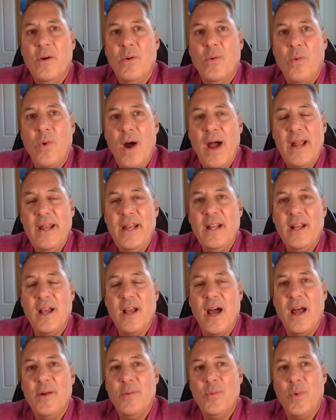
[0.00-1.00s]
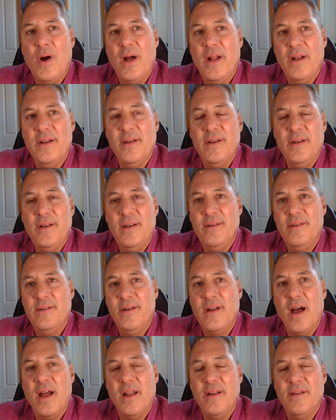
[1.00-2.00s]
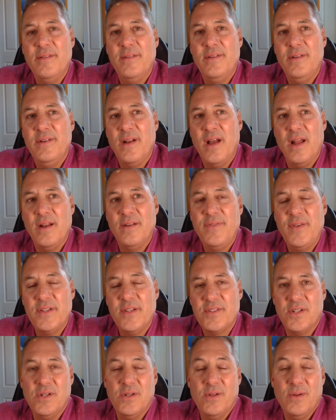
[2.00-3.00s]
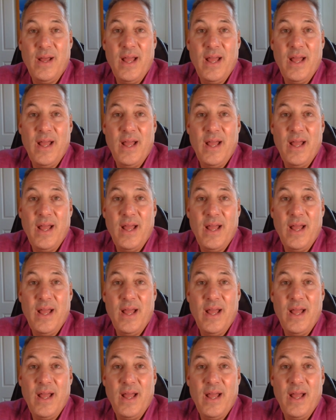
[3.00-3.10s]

Why did God want non-physical?